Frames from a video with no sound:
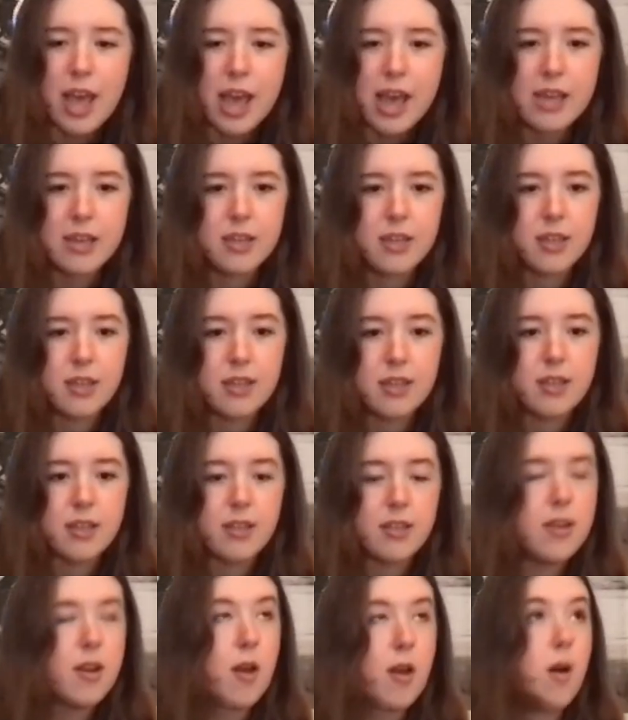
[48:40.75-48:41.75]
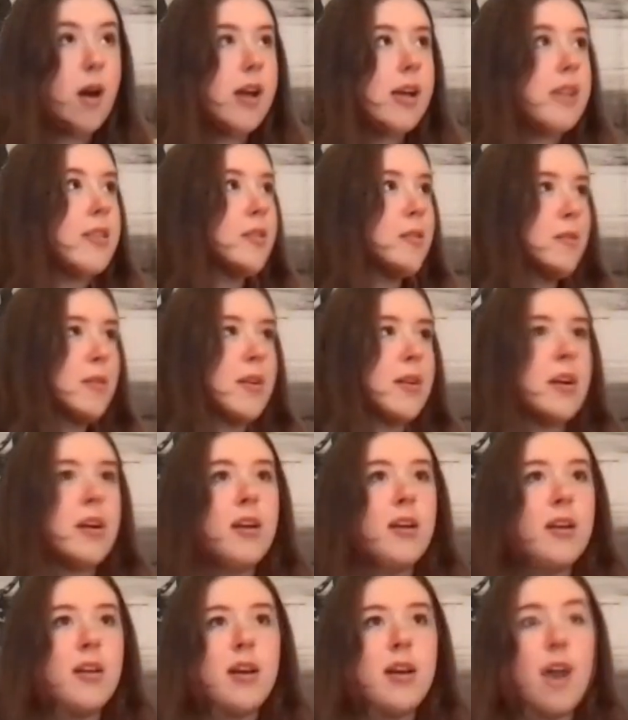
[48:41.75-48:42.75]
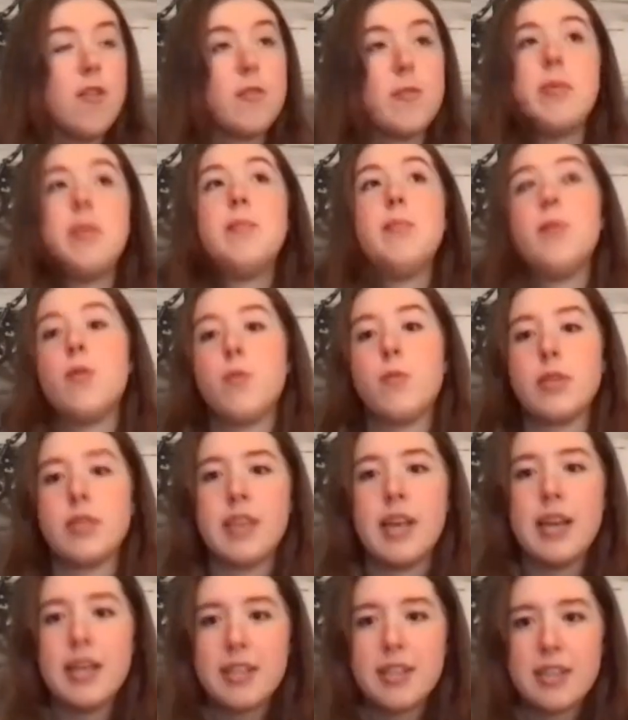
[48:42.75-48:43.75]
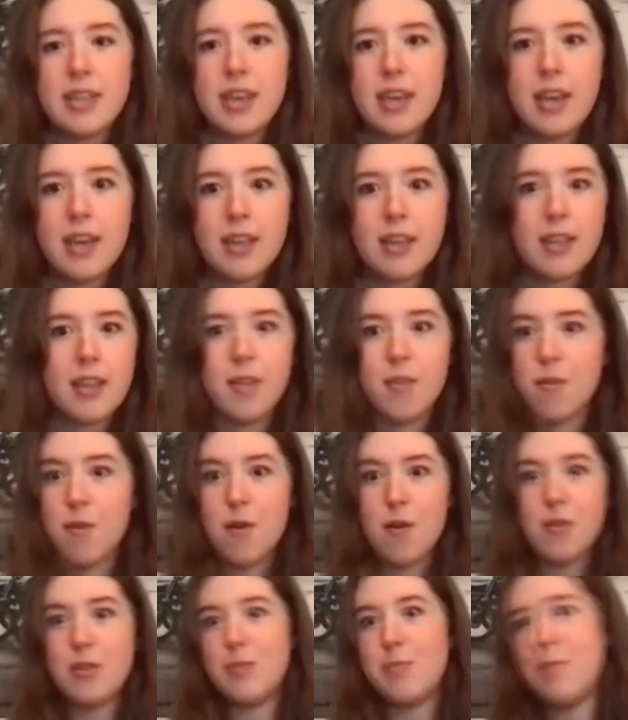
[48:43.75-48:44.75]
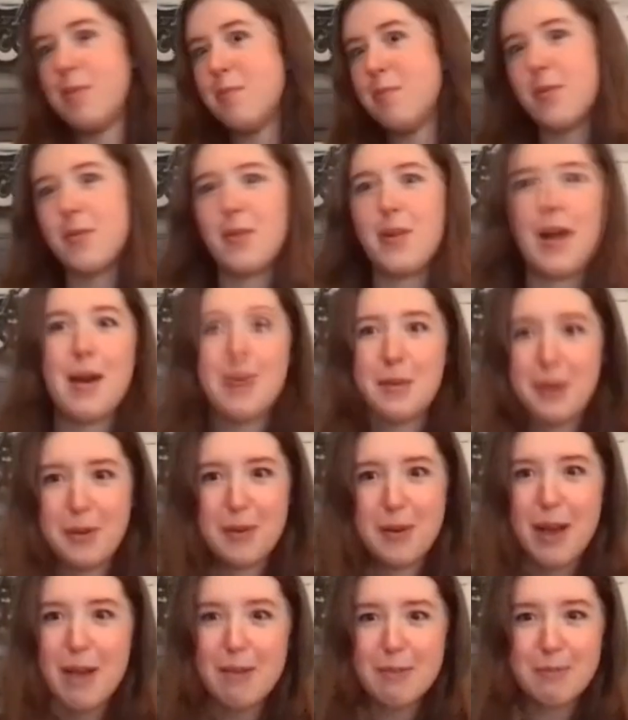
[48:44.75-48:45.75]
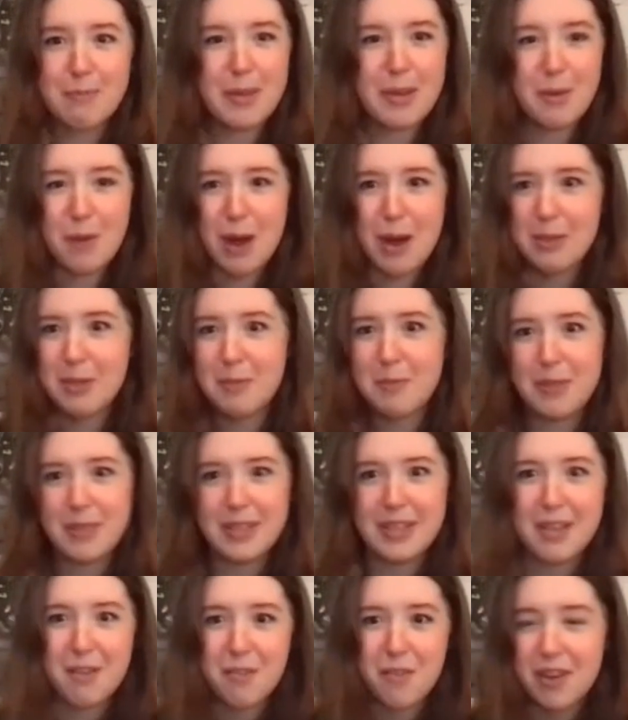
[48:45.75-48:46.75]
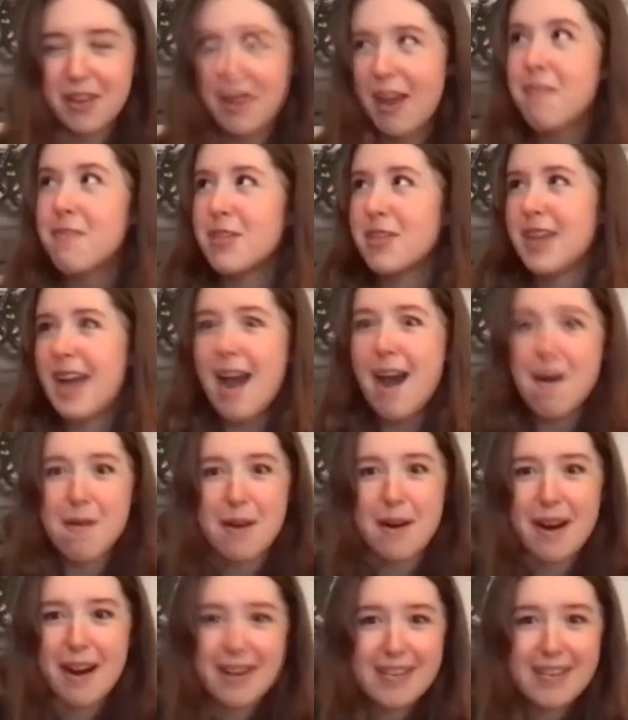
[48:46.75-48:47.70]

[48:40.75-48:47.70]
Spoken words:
And there were other people who were sightseeing, and then there were all these people crowding around me watching me sing in front of the Eiffel Tower.